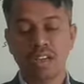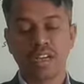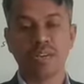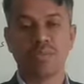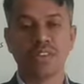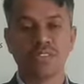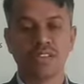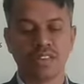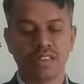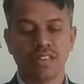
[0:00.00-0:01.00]

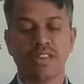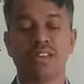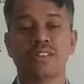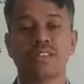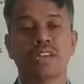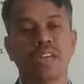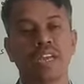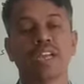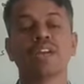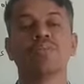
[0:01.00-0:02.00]
Differences in the sense
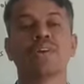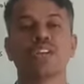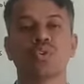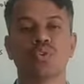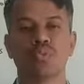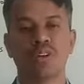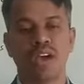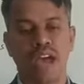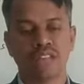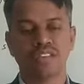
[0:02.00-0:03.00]
in a different group,
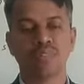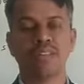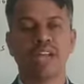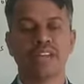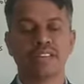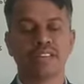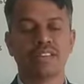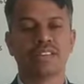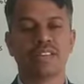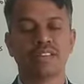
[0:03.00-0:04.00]
and similarities in the
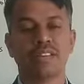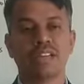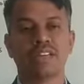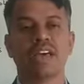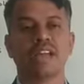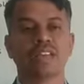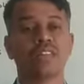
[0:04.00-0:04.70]
sense they are in